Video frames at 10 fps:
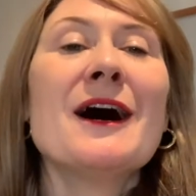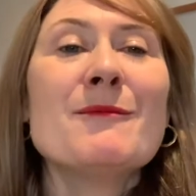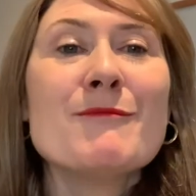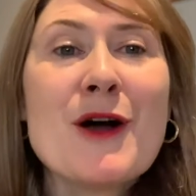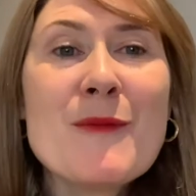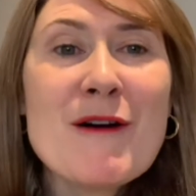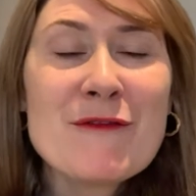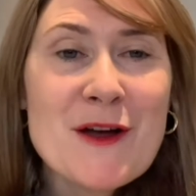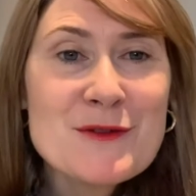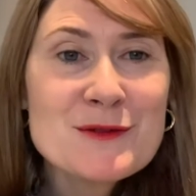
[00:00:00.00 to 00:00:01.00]
Mobile
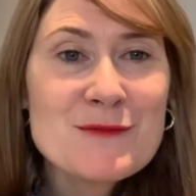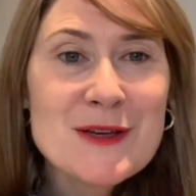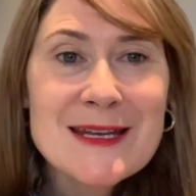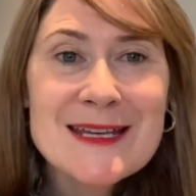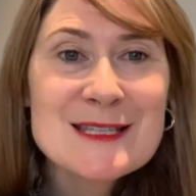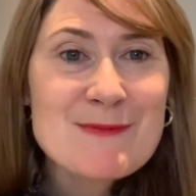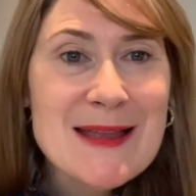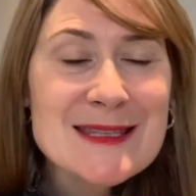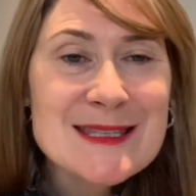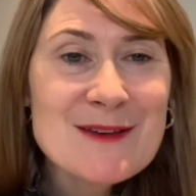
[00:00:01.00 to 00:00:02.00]
phones were really
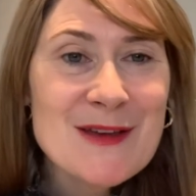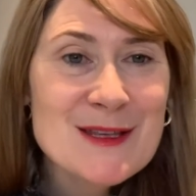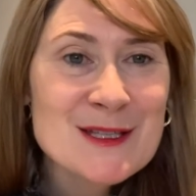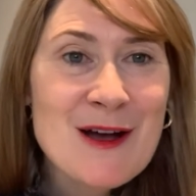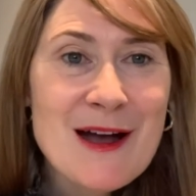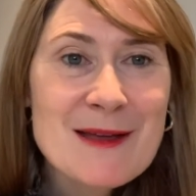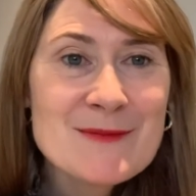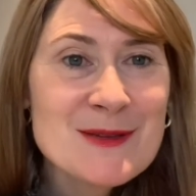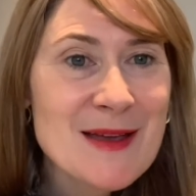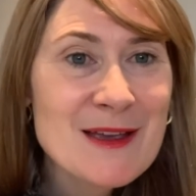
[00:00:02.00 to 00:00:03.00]
expensive at the
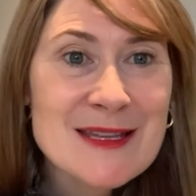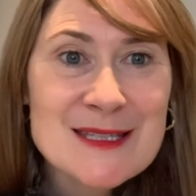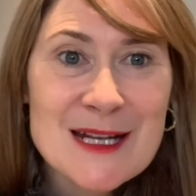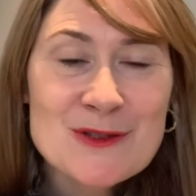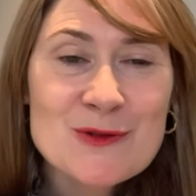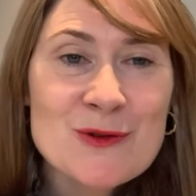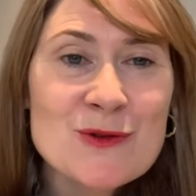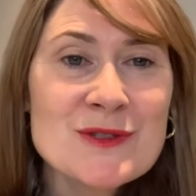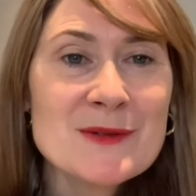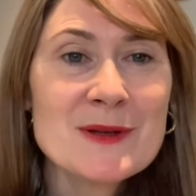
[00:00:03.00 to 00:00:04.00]
time to make international
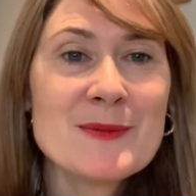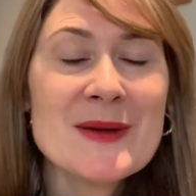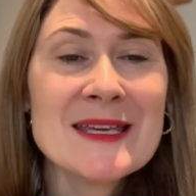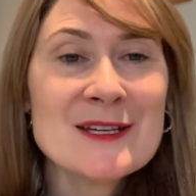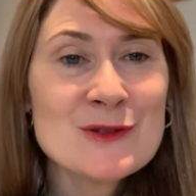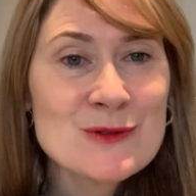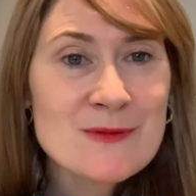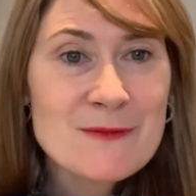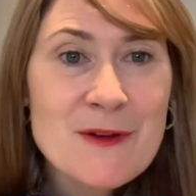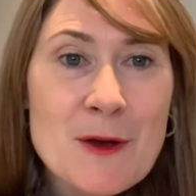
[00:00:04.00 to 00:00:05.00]
calls. So we'd be making calls
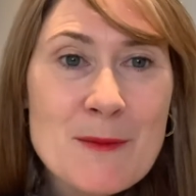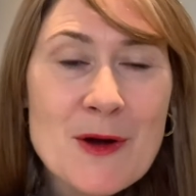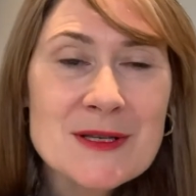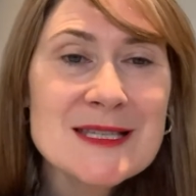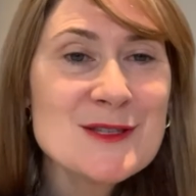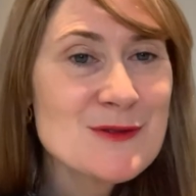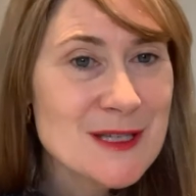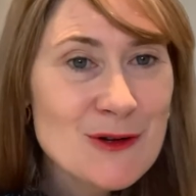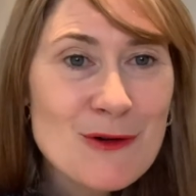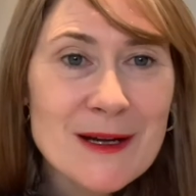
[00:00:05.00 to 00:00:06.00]
from phone boxes
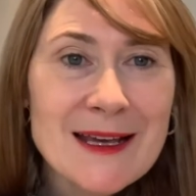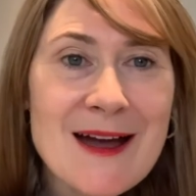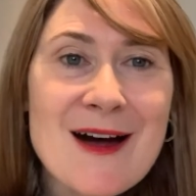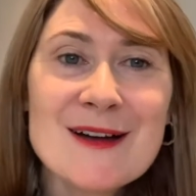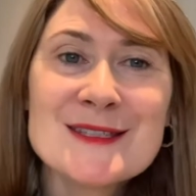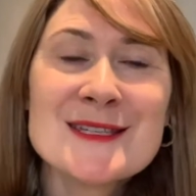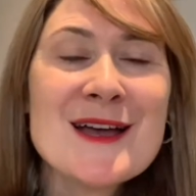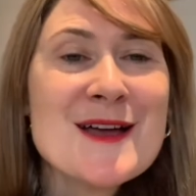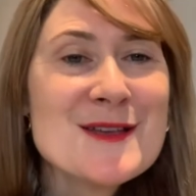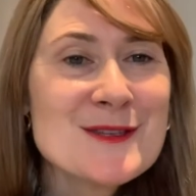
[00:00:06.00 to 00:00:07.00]
using calling cards.
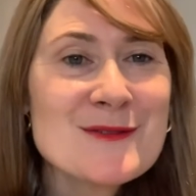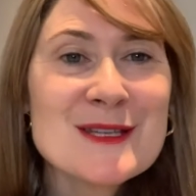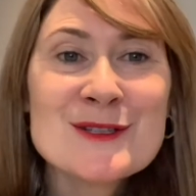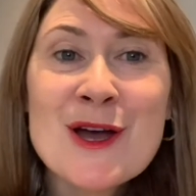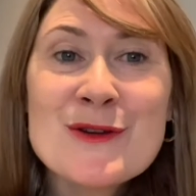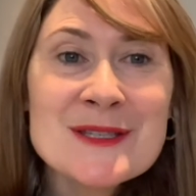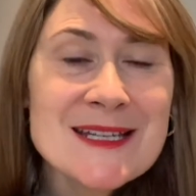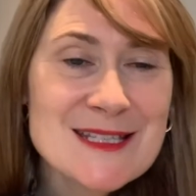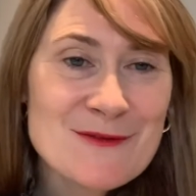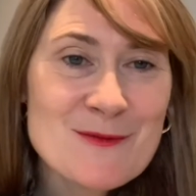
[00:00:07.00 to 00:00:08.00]
So it was a
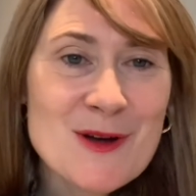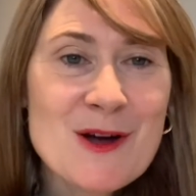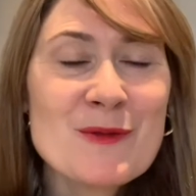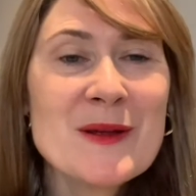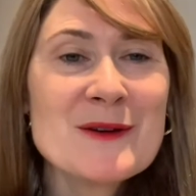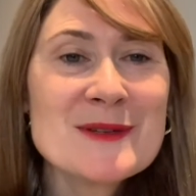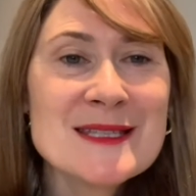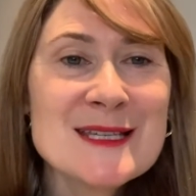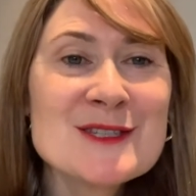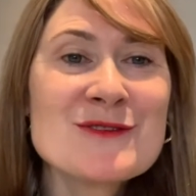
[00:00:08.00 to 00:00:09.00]
totally different world, but it
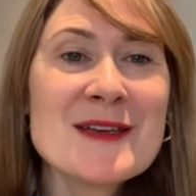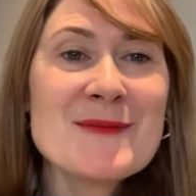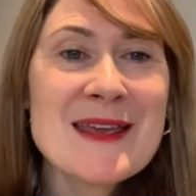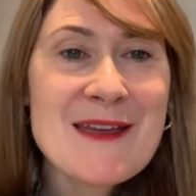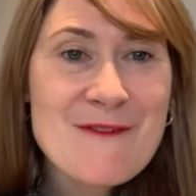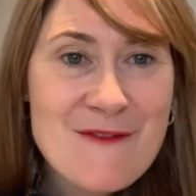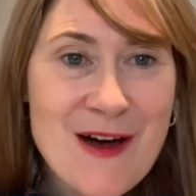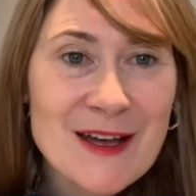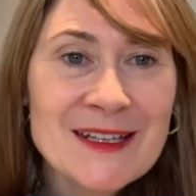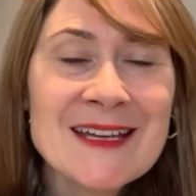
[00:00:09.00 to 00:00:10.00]
was extremely
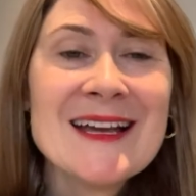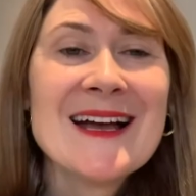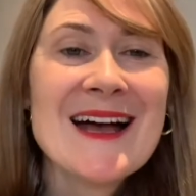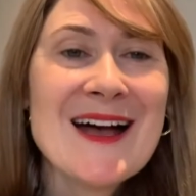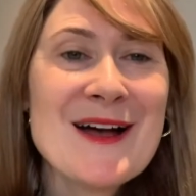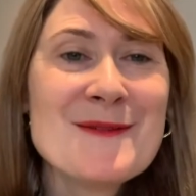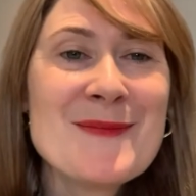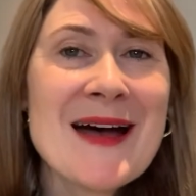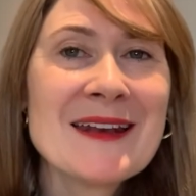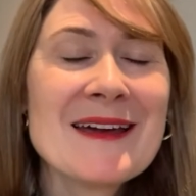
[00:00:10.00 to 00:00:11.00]
fun.
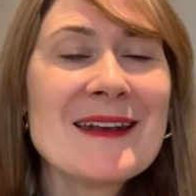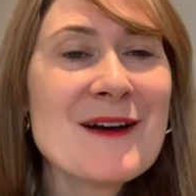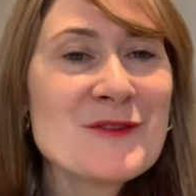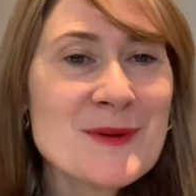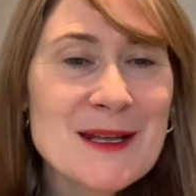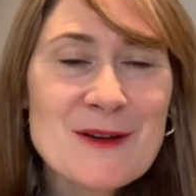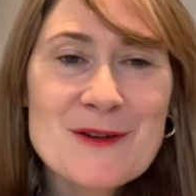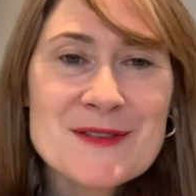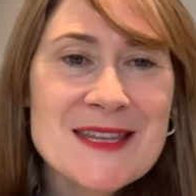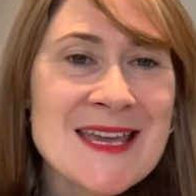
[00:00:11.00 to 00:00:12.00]
And I loved when I
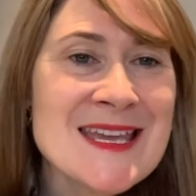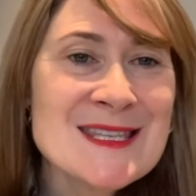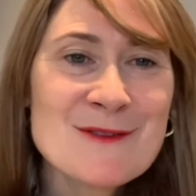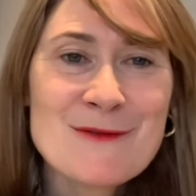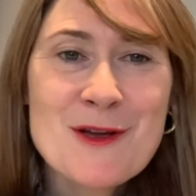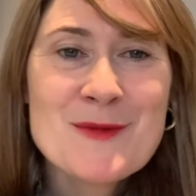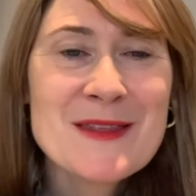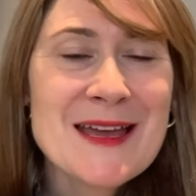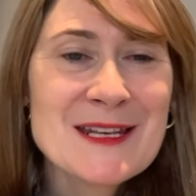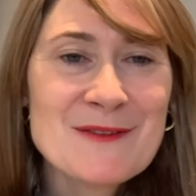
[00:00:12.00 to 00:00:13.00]
got to the heat of Rome at
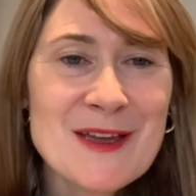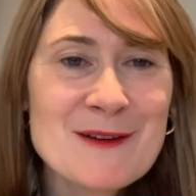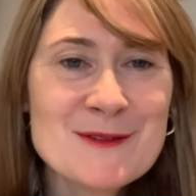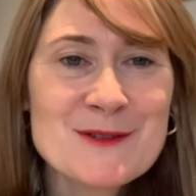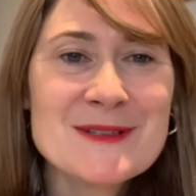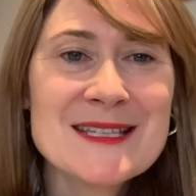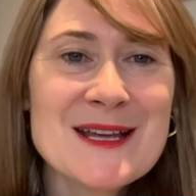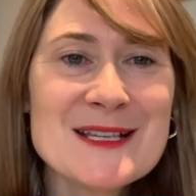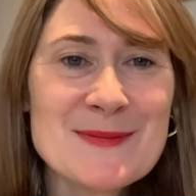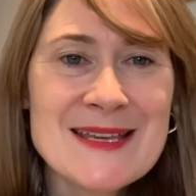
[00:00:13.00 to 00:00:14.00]
the end of it. It was always a
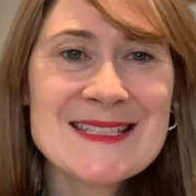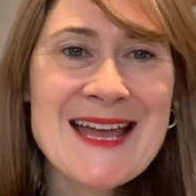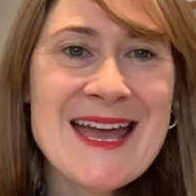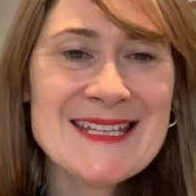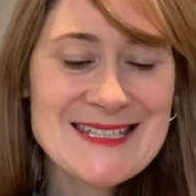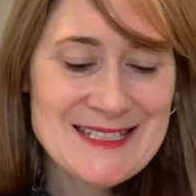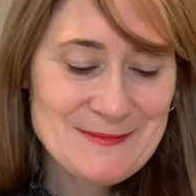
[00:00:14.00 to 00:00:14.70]
nice place to end.